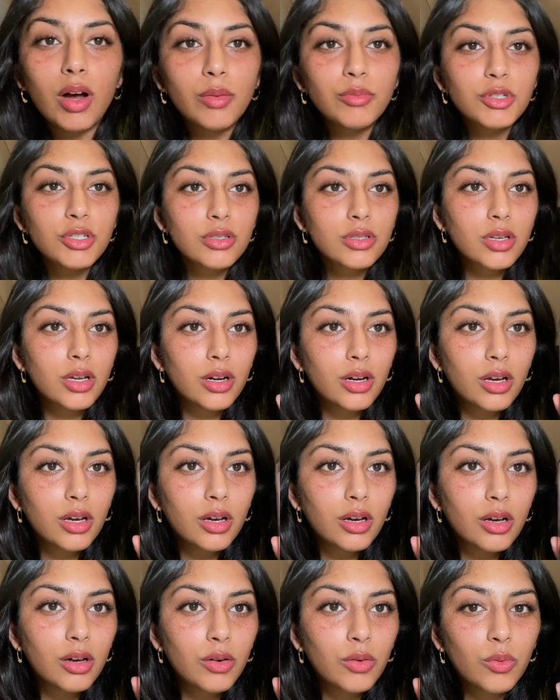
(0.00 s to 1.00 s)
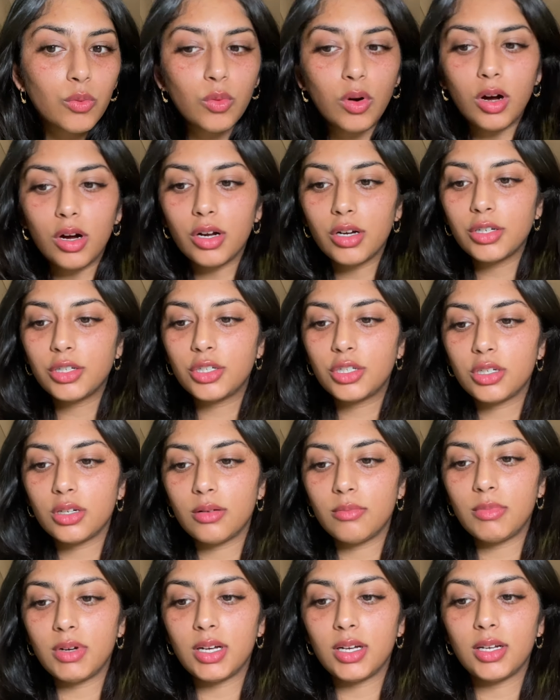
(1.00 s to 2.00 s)
I'm just gonna wash
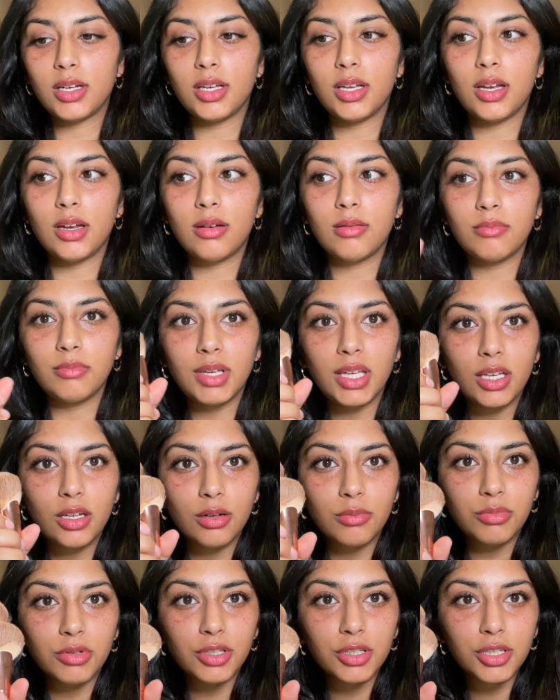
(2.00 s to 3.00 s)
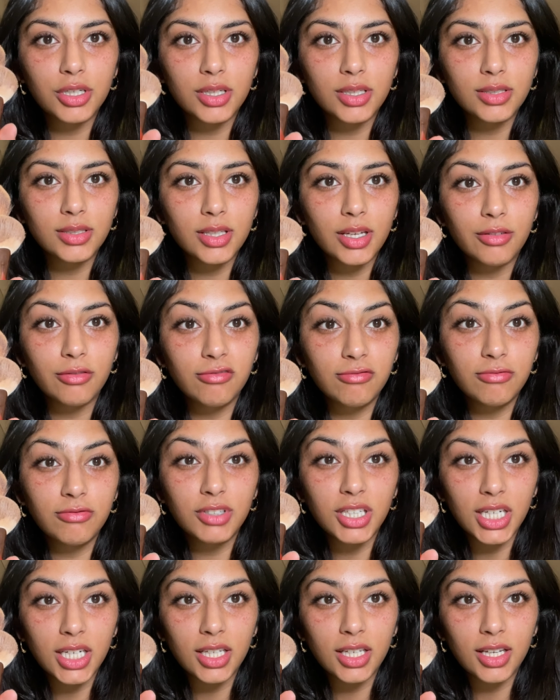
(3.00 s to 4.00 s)
my makeup brushes. They're
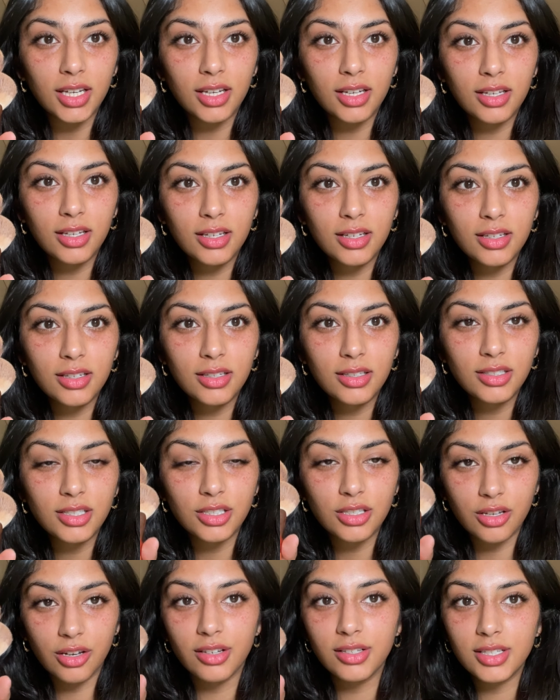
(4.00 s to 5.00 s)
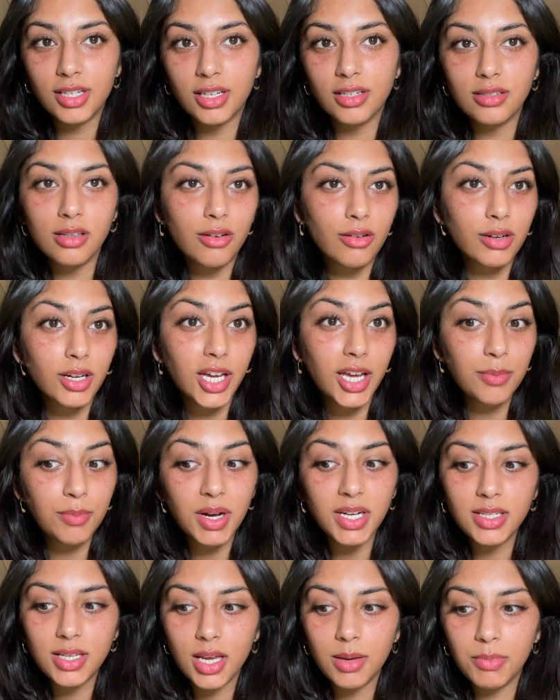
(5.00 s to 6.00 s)
really disgusting, so it
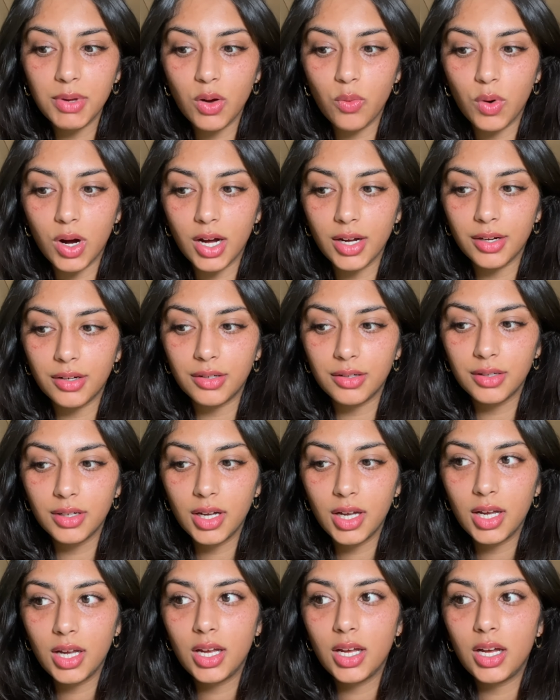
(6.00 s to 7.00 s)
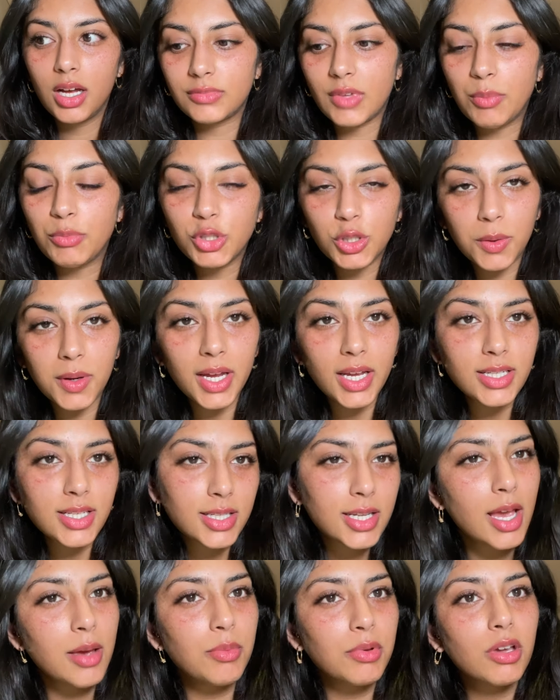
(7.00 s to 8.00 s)
might take me a while. I'm doing it
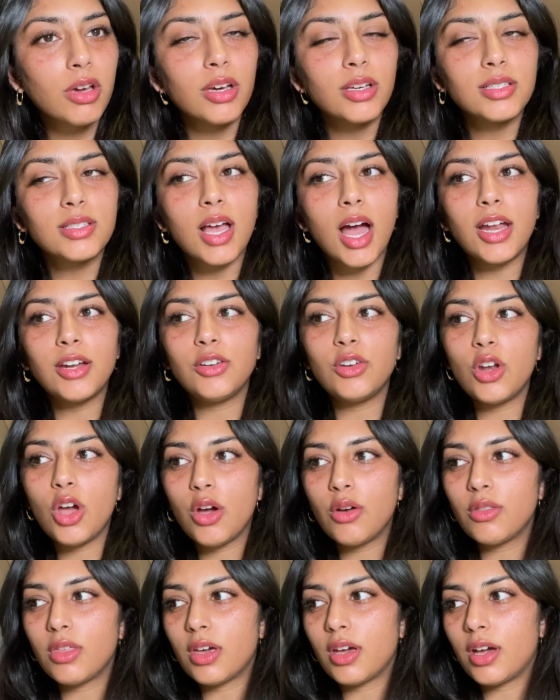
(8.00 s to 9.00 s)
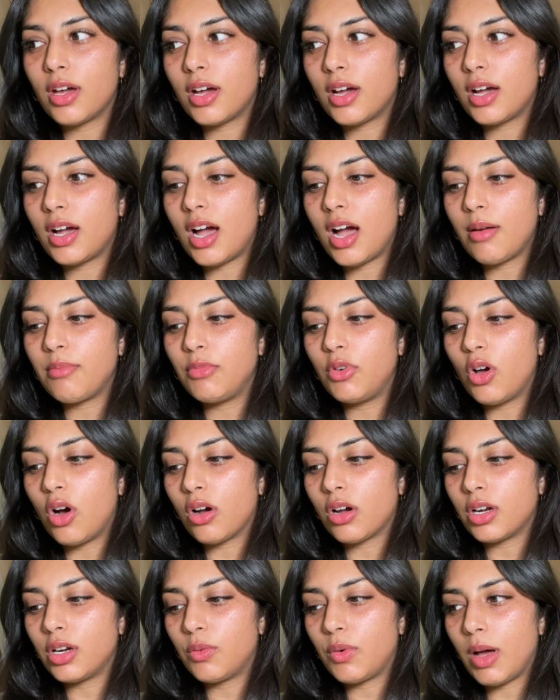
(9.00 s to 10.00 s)
today because I know that I'm
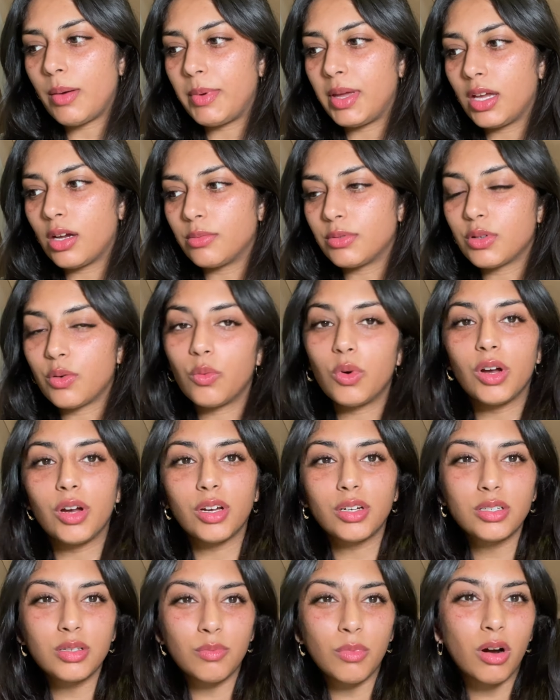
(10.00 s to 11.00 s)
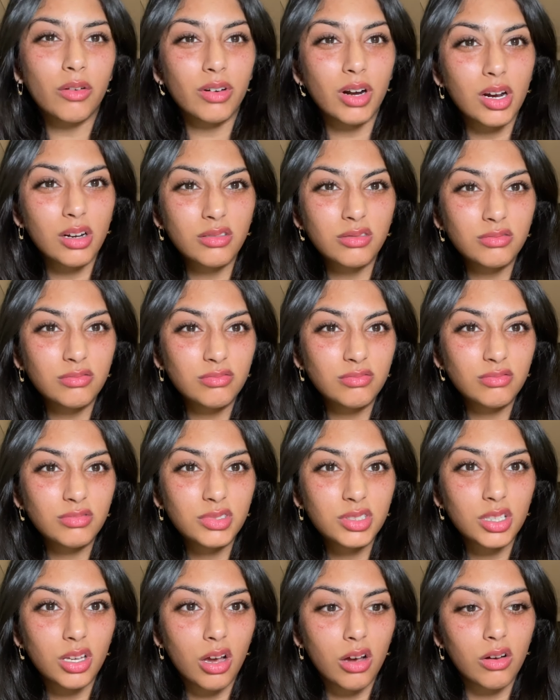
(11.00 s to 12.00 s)
not gonna wear makeup to work tomorrow.
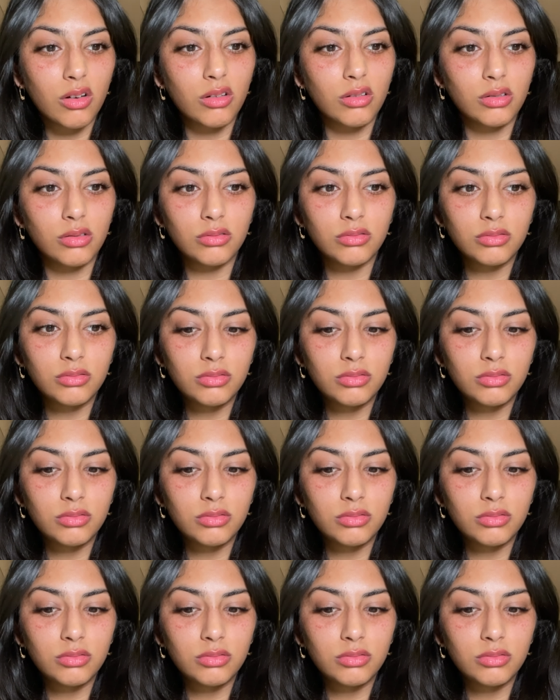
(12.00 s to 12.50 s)
So